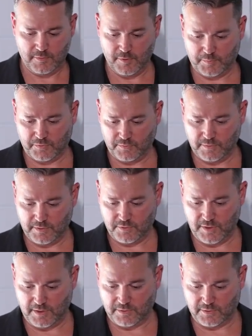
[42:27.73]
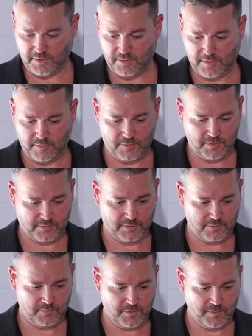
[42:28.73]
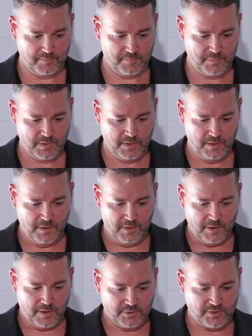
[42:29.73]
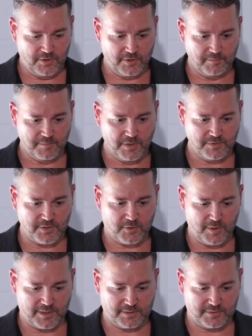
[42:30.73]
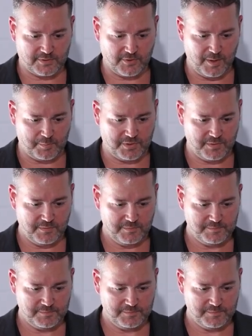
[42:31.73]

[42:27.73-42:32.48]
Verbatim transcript: Whoops, changes how that works. That's weird. Sure, here's a quick script.